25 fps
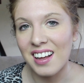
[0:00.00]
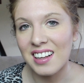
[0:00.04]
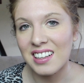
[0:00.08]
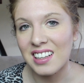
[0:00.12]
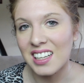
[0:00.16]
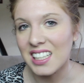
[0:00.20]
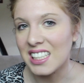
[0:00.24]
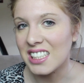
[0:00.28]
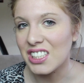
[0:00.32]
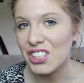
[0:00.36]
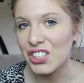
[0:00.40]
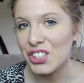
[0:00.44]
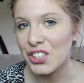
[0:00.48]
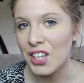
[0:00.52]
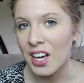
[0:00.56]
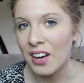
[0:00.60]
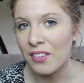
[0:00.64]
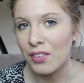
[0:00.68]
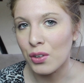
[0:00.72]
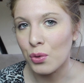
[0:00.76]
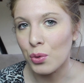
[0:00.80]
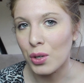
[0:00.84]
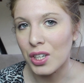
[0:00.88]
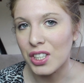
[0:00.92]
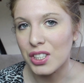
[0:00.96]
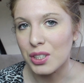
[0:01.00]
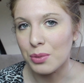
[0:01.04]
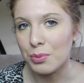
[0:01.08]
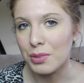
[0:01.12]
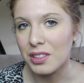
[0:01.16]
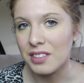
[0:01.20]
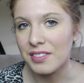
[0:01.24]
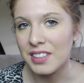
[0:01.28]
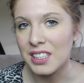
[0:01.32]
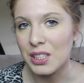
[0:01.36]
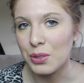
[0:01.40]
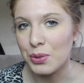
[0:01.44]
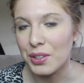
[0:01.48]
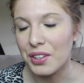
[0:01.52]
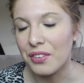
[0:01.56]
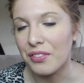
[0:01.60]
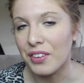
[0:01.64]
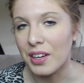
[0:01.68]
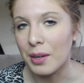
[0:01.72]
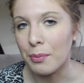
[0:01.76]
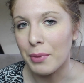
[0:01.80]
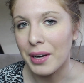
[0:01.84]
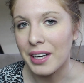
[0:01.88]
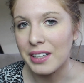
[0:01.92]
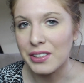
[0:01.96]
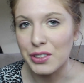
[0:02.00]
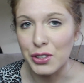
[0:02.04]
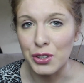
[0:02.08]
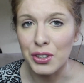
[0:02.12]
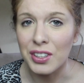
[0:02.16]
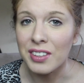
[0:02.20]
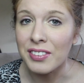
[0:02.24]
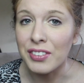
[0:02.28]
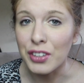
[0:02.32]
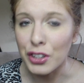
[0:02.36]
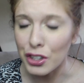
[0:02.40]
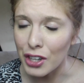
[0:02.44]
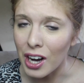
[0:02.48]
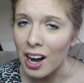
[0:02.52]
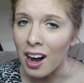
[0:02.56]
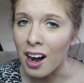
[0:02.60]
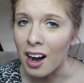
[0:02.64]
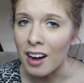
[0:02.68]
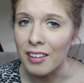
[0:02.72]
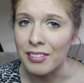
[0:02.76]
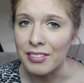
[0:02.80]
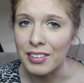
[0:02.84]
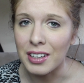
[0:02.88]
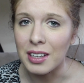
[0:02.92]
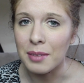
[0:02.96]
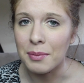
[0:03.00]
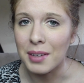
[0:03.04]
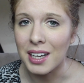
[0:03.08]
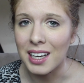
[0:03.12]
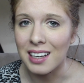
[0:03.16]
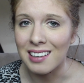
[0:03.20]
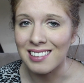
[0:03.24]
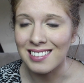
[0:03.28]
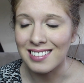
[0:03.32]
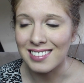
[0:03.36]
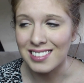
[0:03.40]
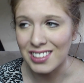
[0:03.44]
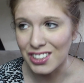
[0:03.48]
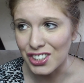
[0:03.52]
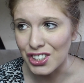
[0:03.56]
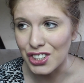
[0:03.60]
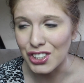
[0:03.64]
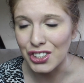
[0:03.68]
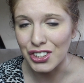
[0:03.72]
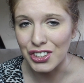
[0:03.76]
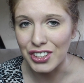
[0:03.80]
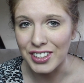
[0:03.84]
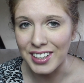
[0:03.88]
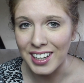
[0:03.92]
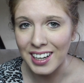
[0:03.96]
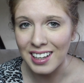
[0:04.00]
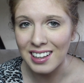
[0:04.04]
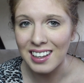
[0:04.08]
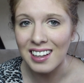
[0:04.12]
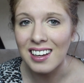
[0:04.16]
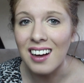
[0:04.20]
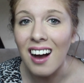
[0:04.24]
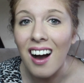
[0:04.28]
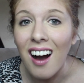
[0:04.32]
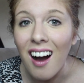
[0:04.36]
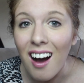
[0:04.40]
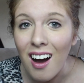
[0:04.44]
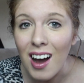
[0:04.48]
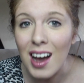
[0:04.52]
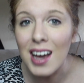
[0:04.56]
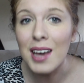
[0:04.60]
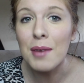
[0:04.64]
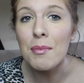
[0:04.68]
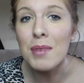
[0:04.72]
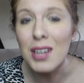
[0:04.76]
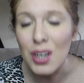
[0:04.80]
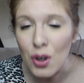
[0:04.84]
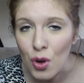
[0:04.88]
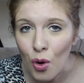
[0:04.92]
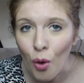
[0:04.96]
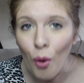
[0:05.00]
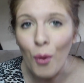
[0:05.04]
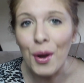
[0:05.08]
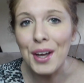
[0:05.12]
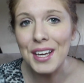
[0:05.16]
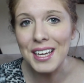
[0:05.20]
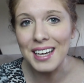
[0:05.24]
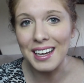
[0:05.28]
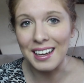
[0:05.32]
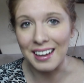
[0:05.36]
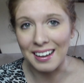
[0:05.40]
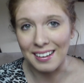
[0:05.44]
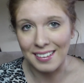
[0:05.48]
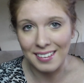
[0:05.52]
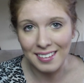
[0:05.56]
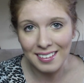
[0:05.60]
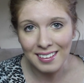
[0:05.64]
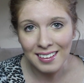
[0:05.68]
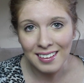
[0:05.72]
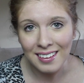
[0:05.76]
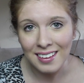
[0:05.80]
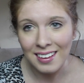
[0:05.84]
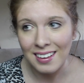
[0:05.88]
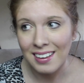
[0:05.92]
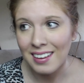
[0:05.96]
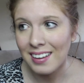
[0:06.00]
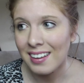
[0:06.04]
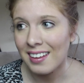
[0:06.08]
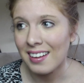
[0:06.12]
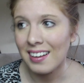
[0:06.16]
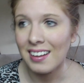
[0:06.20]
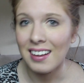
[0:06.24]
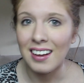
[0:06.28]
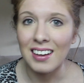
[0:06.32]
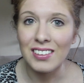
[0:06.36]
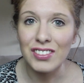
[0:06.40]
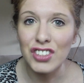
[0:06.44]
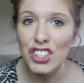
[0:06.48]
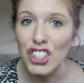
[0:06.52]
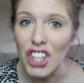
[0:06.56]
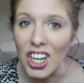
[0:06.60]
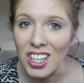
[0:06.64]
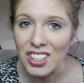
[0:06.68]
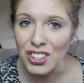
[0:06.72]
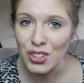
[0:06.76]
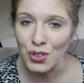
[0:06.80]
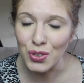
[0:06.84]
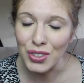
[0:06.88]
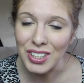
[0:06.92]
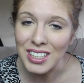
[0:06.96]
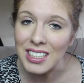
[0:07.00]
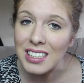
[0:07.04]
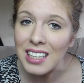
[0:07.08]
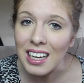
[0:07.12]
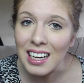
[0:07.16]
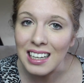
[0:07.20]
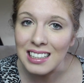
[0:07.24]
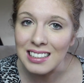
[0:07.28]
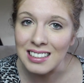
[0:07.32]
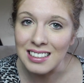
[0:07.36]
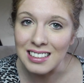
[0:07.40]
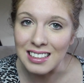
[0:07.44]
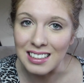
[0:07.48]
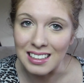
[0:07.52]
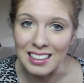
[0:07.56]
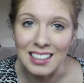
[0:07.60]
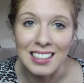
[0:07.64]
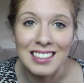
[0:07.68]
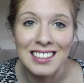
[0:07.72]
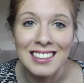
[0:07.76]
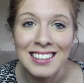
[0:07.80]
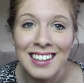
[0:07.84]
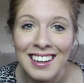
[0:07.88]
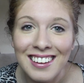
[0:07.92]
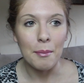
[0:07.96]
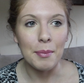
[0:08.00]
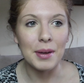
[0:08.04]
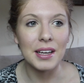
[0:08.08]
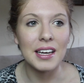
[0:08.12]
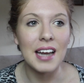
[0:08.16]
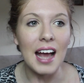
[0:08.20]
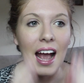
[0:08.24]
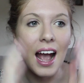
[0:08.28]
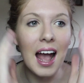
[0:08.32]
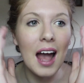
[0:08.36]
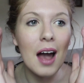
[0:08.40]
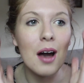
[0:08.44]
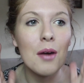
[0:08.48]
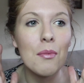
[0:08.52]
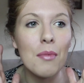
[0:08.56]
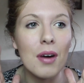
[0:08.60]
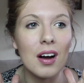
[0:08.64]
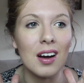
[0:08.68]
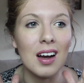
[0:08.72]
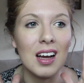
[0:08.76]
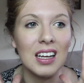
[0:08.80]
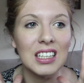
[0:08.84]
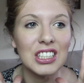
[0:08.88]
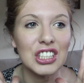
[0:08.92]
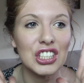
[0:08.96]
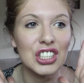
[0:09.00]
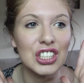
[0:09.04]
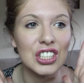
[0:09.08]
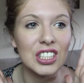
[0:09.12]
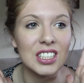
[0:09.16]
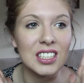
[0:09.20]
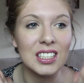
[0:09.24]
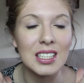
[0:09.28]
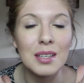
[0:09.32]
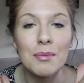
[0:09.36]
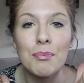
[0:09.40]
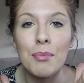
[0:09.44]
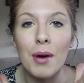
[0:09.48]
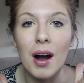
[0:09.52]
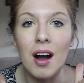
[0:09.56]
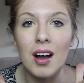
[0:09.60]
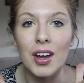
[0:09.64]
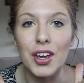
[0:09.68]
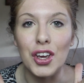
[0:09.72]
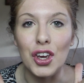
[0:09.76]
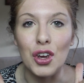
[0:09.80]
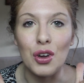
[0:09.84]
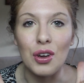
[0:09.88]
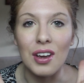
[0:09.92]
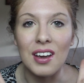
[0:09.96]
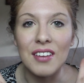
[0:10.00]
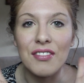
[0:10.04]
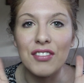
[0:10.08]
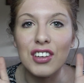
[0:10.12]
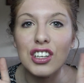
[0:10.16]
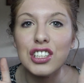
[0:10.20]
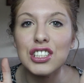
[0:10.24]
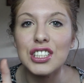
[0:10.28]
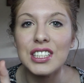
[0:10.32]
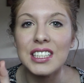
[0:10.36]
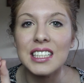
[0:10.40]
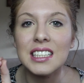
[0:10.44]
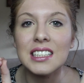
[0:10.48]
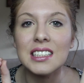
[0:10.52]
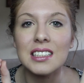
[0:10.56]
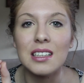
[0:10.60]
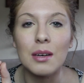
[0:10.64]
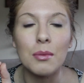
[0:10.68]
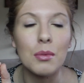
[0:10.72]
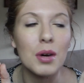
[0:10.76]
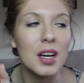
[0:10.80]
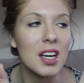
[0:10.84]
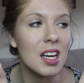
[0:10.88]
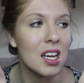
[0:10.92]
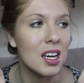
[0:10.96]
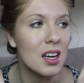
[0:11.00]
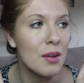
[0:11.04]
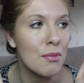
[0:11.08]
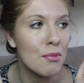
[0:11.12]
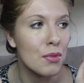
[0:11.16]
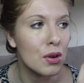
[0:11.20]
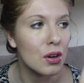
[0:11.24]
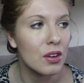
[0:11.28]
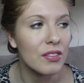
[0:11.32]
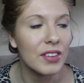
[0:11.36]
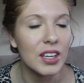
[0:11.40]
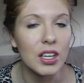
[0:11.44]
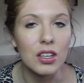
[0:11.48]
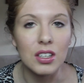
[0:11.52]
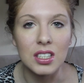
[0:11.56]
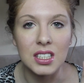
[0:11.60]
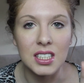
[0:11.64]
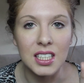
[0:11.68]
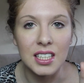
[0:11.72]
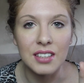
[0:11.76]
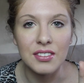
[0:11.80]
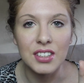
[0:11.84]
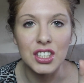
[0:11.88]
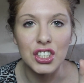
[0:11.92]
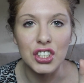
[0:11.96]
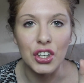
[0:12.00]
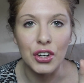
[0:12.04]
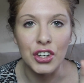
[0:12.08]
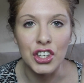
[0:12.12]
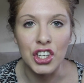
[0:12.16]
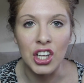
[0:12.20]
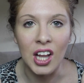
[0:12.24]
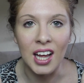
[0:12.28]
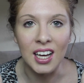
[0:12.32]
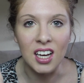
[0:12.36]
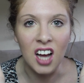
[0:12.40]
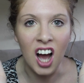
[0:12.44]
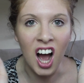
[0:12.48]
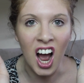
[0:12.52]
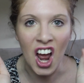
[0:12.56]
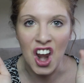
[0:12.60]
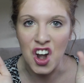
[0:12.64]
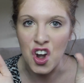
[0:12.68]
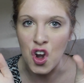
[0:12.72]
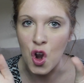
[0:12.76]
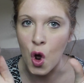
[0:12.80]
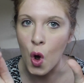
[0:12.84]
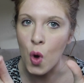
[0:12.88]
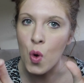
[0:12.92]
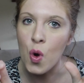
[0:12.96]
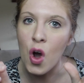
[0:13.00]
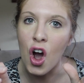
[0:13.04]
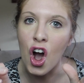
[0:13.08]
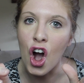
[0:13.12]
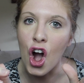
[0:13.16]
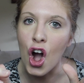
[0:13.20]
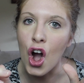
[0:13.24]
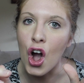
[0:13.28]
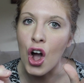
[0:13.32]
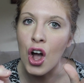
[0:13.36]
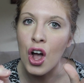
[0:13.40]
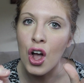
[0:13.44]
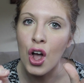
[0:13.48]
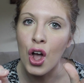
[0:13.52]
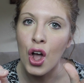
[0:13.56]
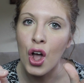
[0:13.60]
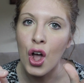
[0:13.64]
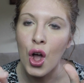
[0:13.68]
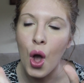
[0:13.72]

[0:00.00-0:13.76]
that? Like, do you ever watch movies with females? Or if you are female, do you do that? Like, I am annoying. Just realized this. But how much does it bug you if you see someone in a movie or a TV show and you're like, I know her,